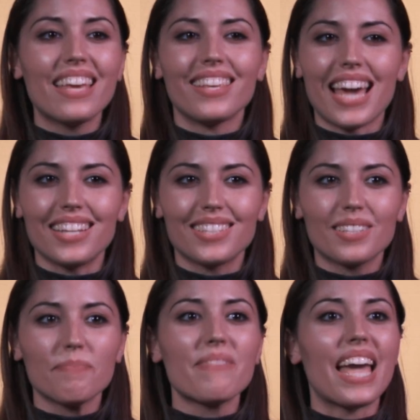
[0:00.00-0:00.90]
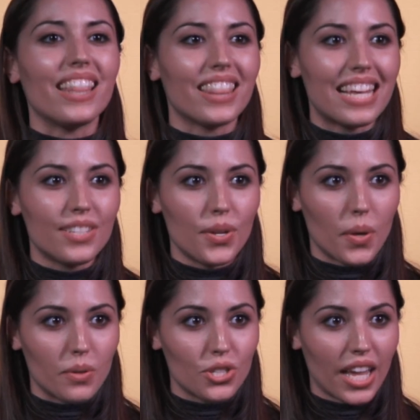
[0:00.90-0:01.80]
Yes, unless
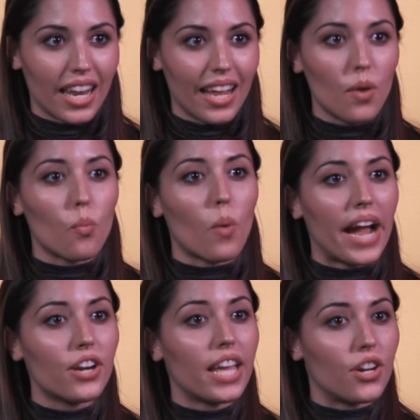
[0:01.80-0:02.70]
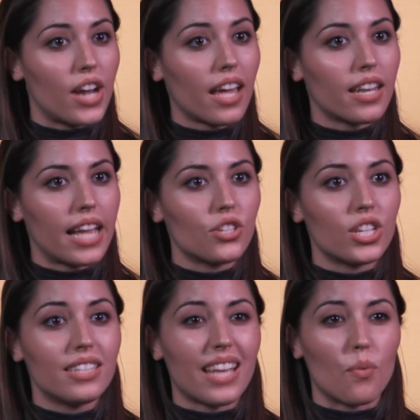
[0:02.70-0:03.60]
negotiated, wired internet
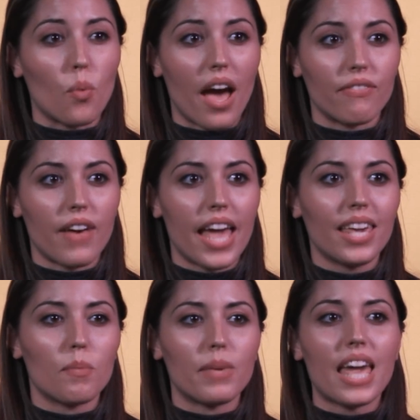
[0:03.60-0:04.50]
connections and Wi-Fi can be